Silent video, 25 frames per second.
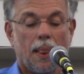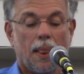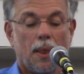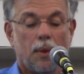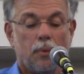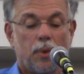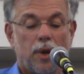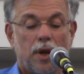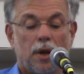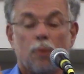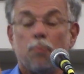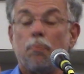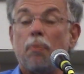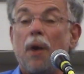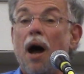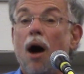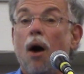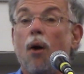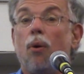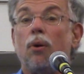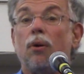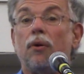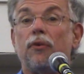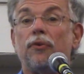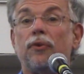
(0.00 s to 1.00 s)
We are
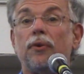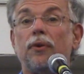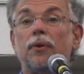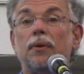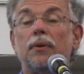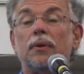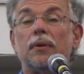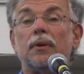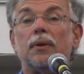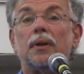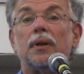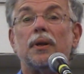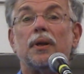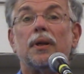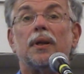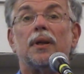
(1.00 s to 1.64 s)
powerful,